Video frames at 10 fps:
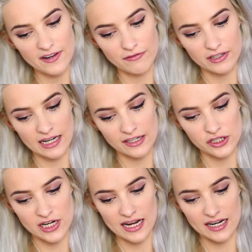favourite kind
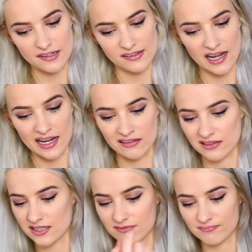of shades,
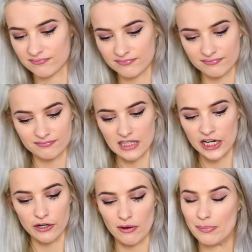and
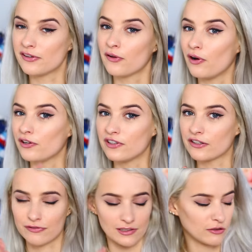I knew I'd be sorted for
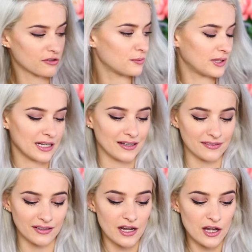different looks with
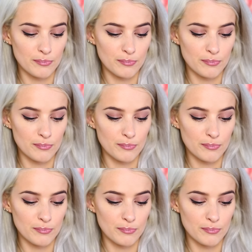these.